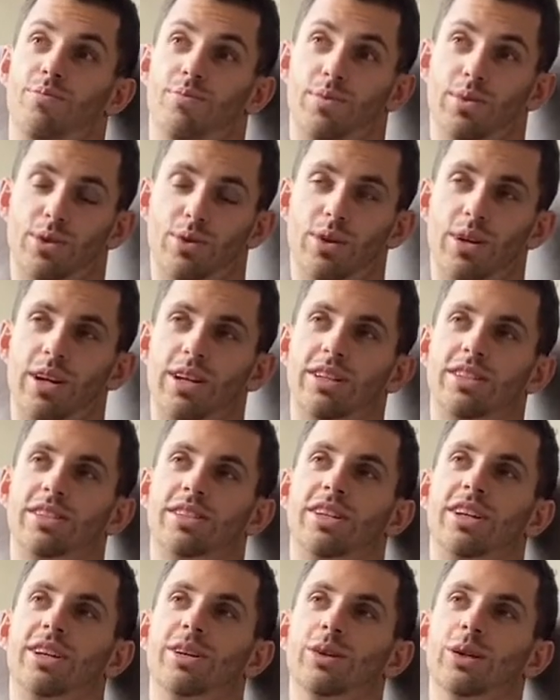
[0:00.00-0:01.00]
that's where I learned to
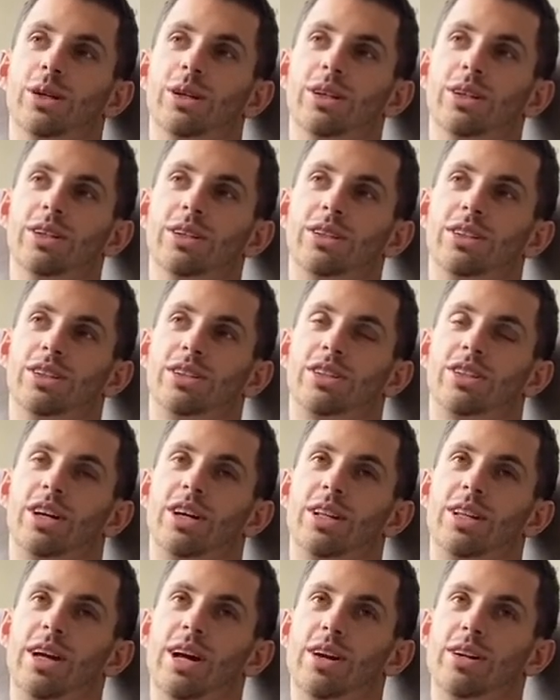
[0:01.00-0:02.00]
ski. Okay. So
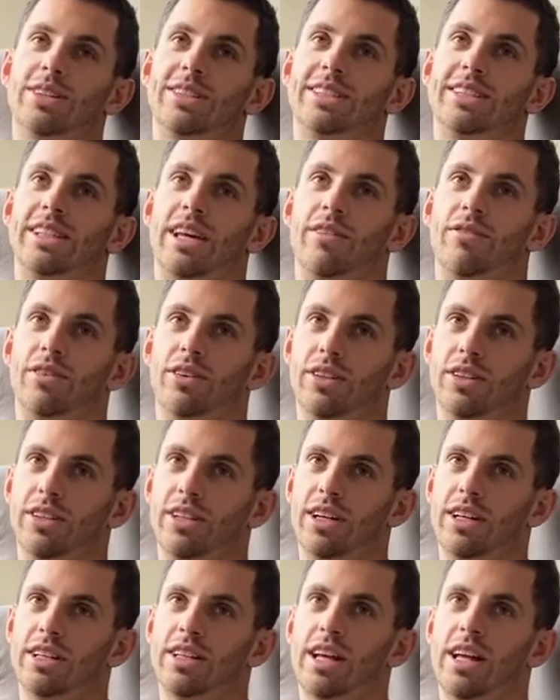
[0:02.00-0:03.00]
started there at seven
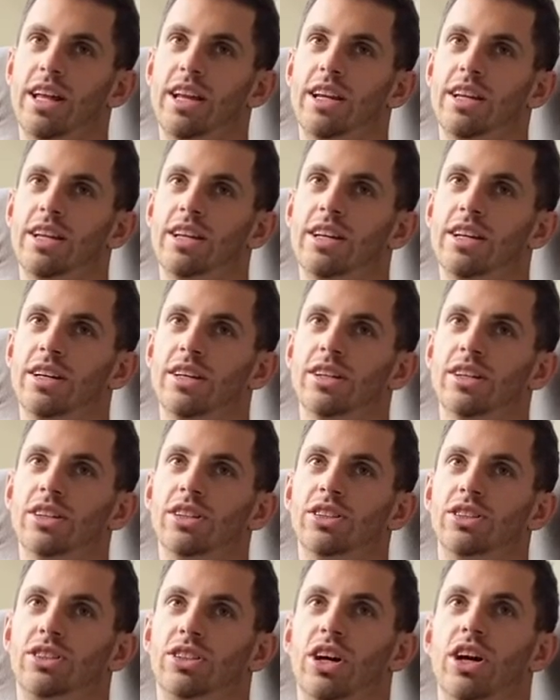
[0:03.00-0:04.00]
and then right.
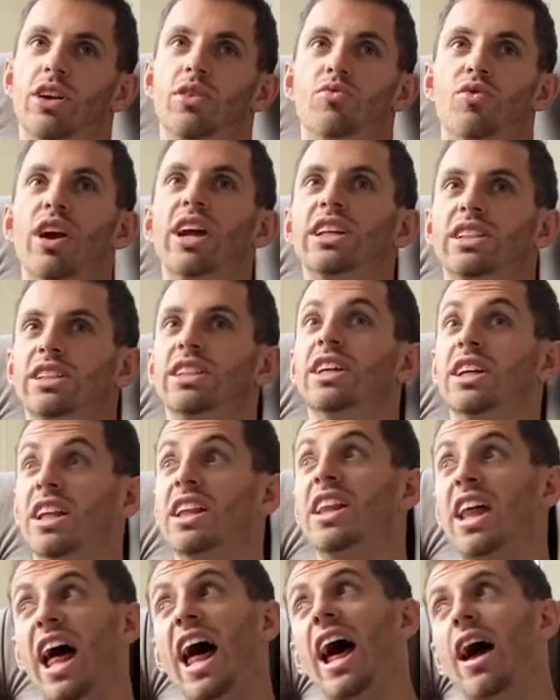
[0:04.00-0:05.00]
started
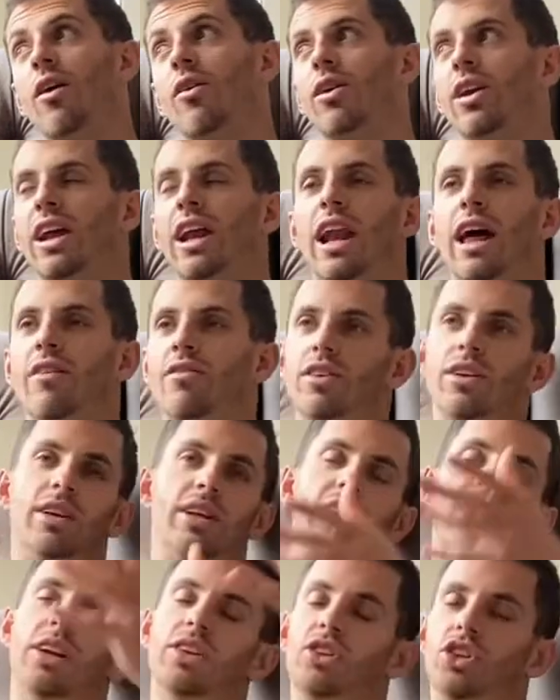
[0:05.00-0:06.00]
racing there at 11
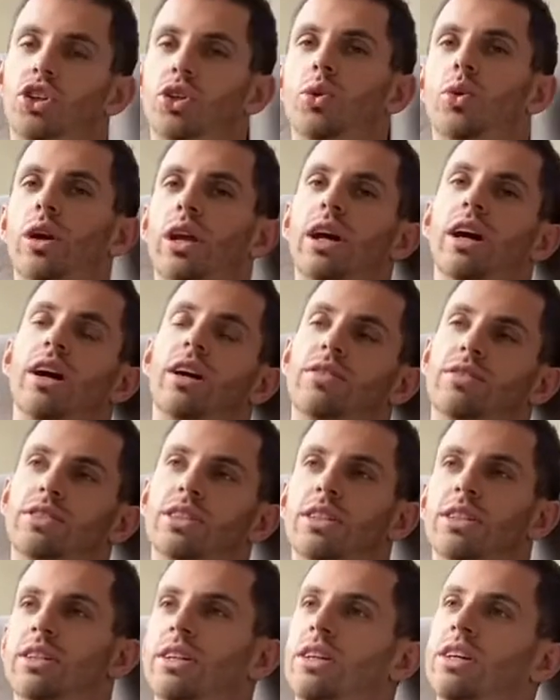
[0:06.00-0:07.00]
and then shortly
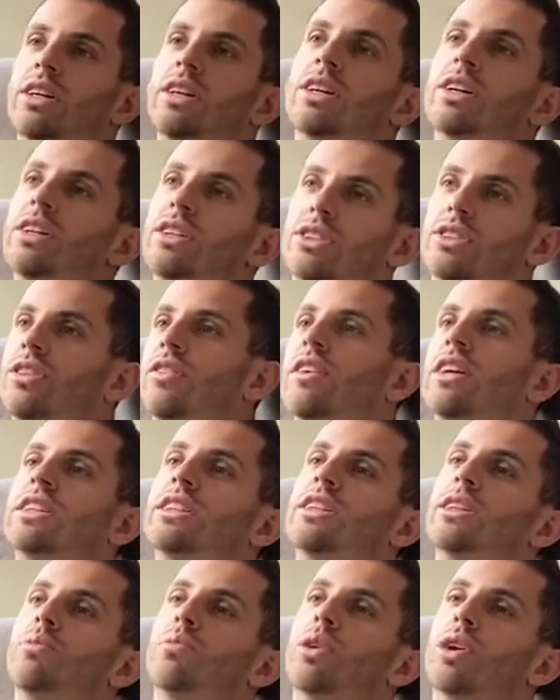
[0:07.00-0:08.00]
after sort of
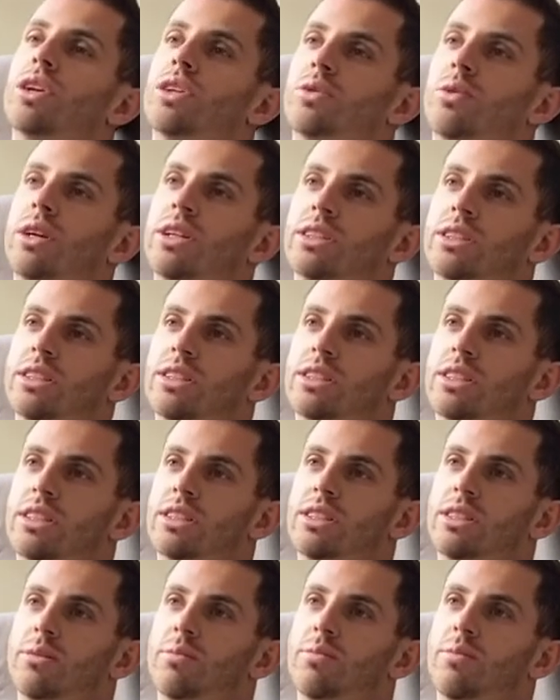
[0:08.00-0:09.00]
entered the British racing
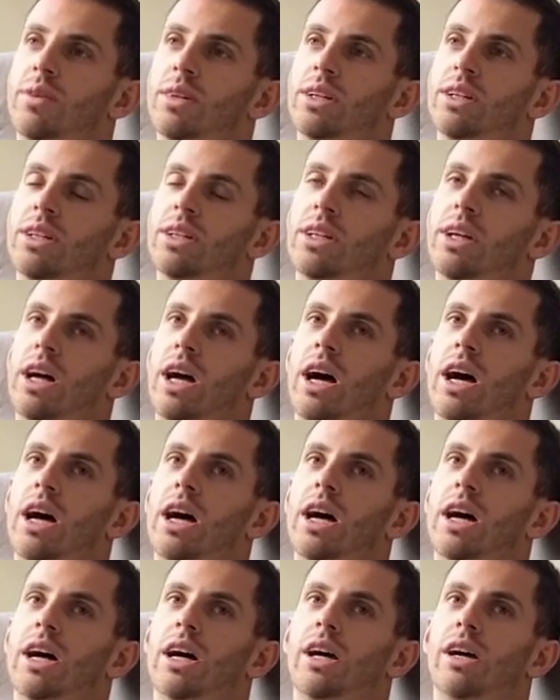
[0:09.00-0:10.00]
system. Okay.
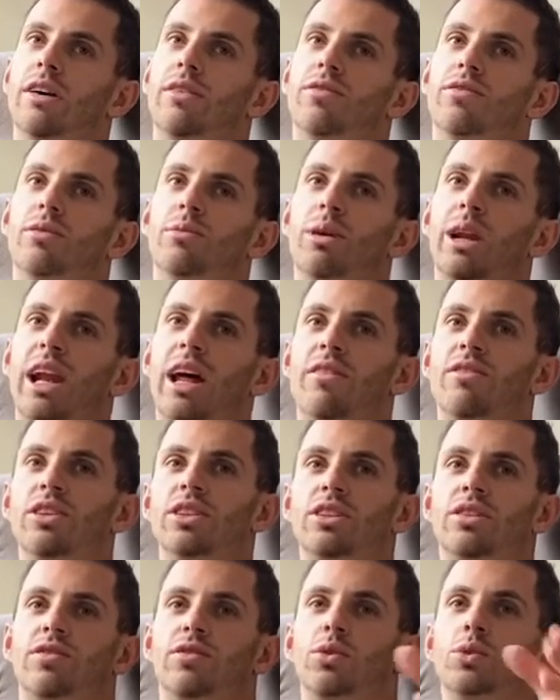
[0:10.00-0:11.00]
Uh, from
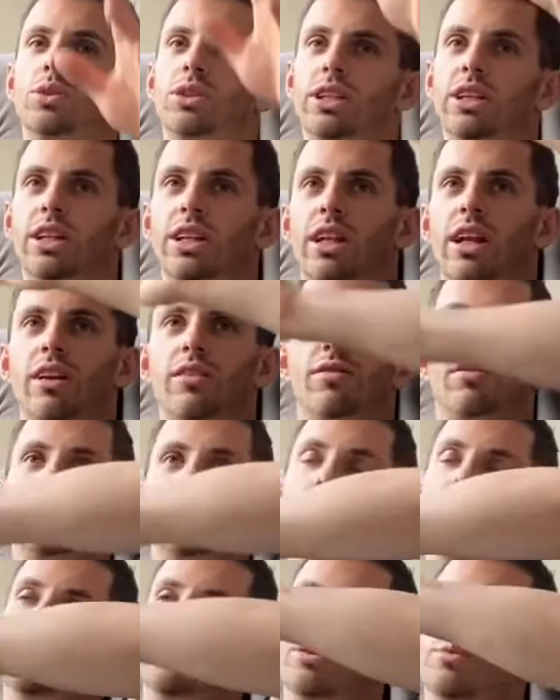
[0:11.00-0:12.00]
11 to 14 and then at
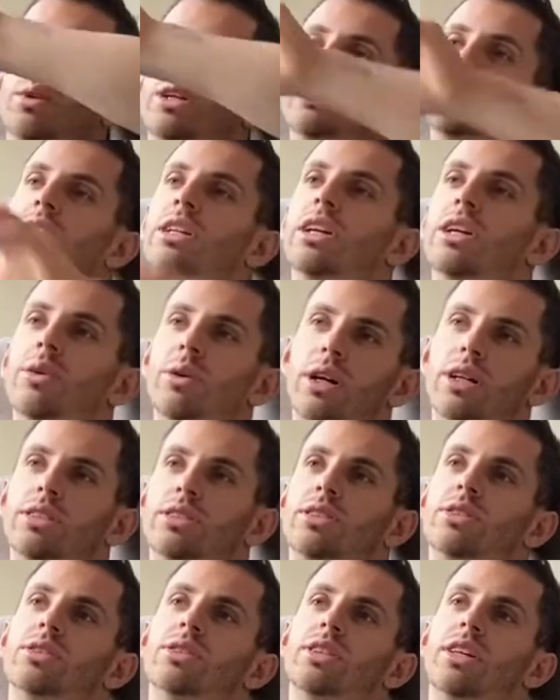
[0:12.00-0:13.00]
14 went to the US
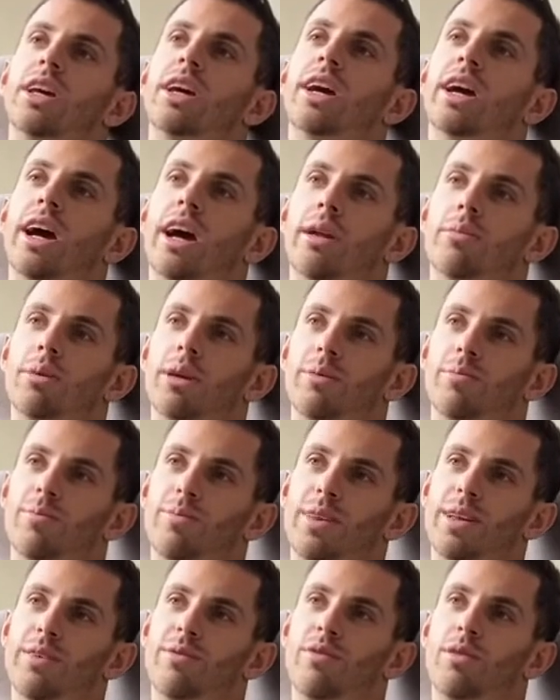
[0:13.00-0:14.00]
to ski academy
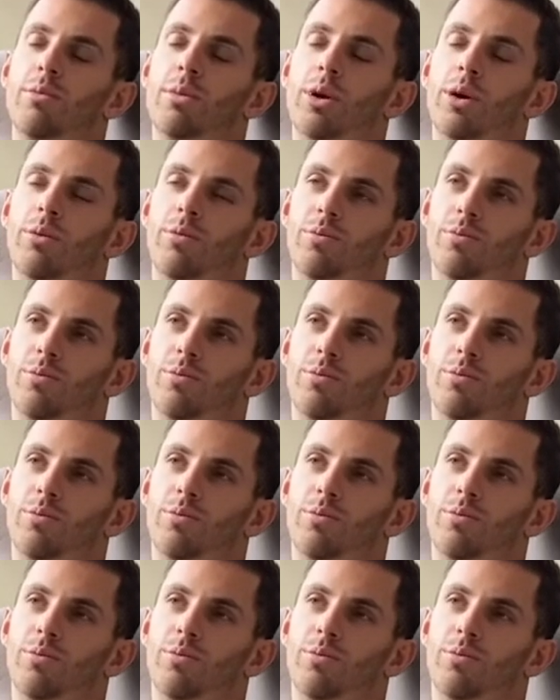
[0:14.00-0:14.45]
in Vermont. Okay.